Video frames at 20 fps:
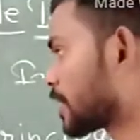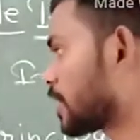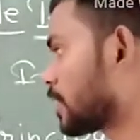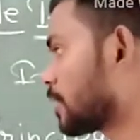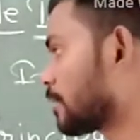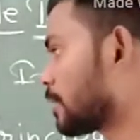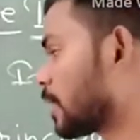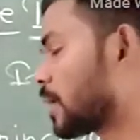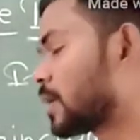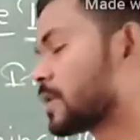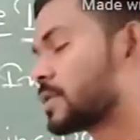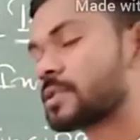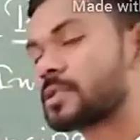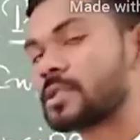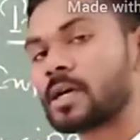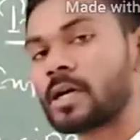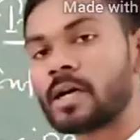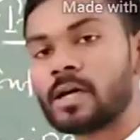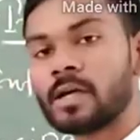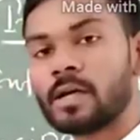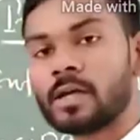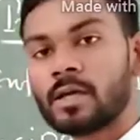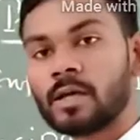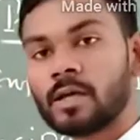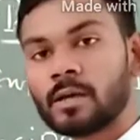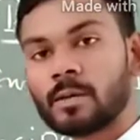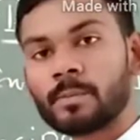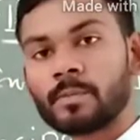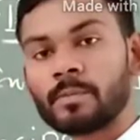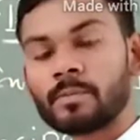give us
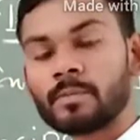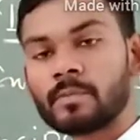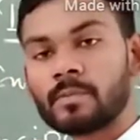the